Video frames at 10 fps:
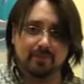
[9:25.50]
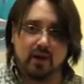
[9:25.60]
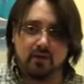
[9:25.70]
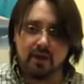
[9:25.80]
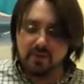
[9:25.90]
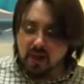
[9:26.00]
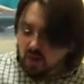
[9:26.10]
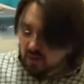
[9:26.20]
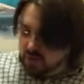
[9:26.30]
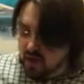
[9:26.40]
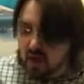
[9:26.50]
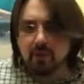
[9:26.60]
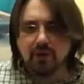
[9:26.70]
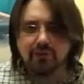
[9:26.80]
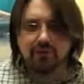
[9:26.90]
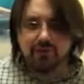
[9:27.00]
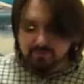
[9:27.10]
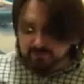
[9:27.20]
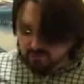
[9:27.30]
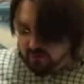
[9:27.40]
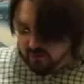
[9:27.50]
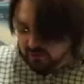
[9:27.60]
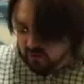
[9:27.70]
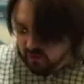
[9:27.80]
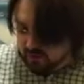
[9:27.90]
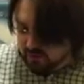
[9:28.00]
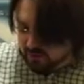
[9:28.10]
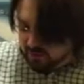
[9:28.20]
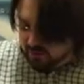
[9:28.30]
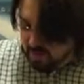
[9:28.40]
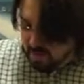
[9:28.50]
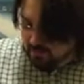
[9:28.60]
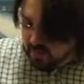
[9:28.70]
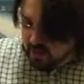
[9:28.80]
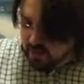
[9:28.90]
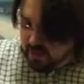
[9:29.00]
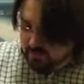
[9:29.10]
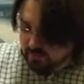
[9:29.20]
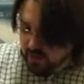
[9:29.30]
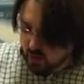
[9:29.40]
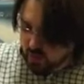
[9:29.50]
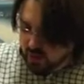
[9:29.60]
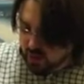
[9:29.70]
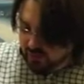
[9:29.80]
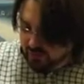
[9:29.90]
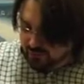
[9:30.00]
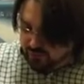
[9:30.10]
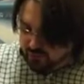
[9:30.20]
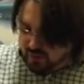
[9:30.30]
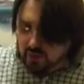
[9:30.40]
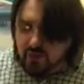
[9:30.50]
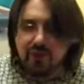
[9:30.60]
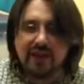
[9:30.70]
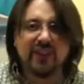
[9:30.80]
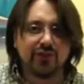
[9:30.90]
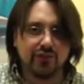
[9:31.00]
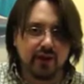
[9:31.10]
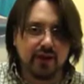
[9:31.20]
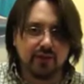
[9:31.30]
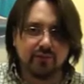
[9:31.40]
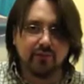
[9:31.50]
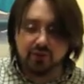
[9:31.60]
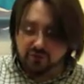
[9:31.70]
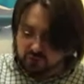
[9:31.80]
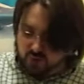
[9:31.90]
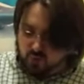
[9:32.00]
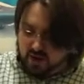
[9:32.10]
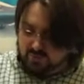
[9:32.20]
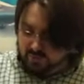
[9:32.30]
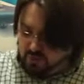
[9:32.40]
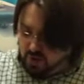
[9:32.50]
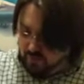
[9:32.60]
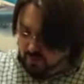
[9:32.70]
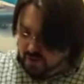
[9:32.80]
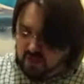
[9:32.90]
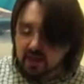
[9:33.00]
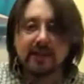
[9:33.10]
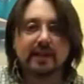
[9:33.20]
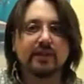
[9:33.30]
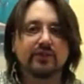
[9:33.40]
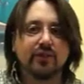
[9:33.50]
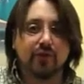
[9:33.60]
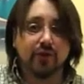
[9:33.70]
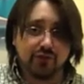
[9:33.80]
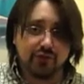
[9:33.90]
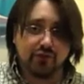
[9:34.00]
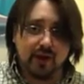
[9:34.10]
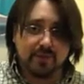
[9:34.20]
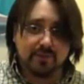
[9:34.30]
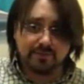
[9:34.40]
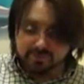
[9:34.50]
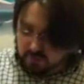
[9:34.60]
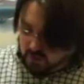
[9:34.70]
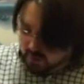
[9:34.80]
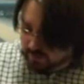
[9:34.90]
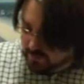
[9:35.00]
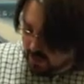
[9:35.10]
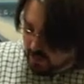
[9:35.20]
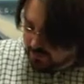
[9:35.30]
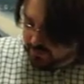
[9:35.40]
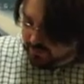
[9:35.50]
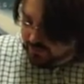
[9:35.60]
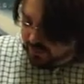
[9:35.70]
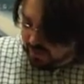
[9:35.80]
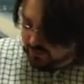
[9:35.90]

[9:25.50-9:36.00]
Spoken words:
All right. The number system basically works like this. We call this string the thinnest string, the furthest one away from you, is the first string. All right. This is the second